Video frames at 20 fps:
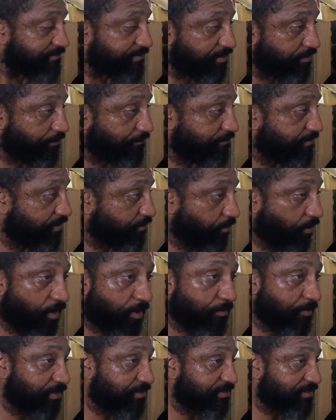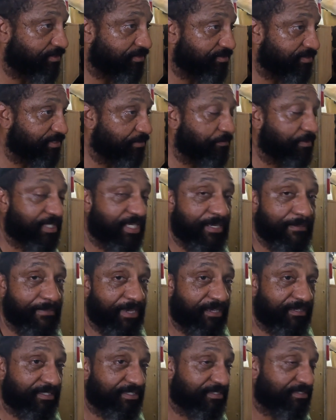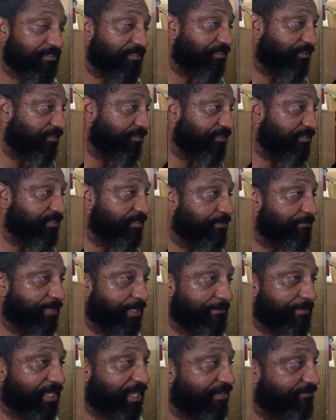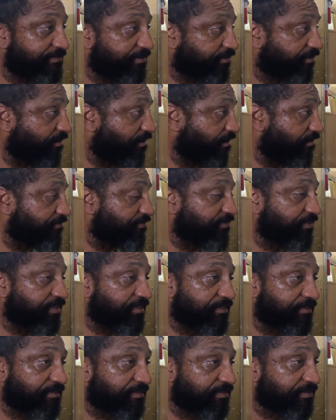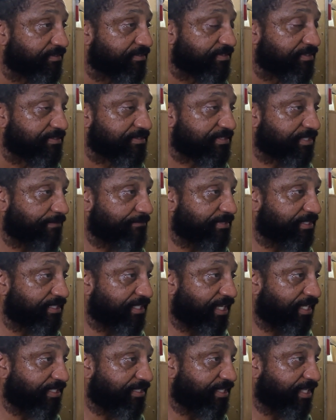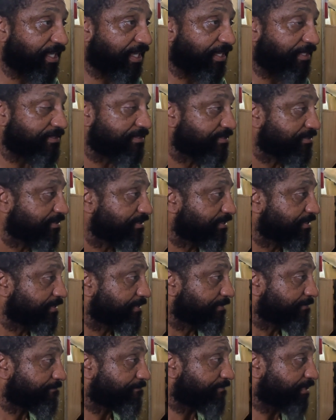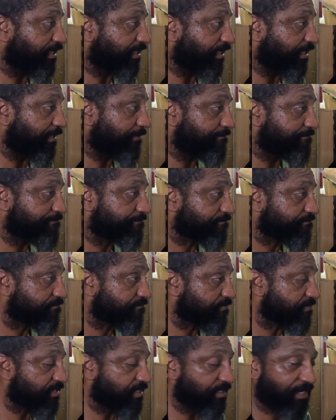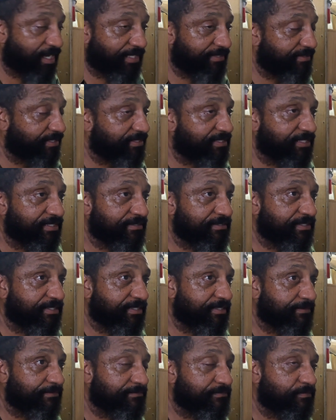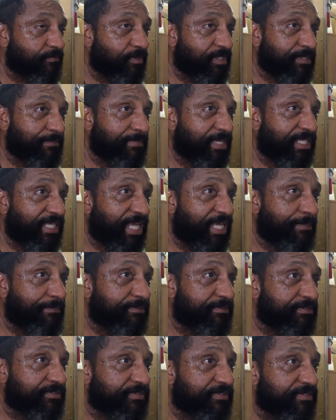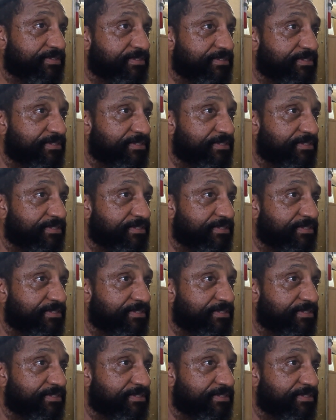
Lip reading: There were always those that would come out a little earlier, maybe have their coffee or something like that. But I think one of my neighbors,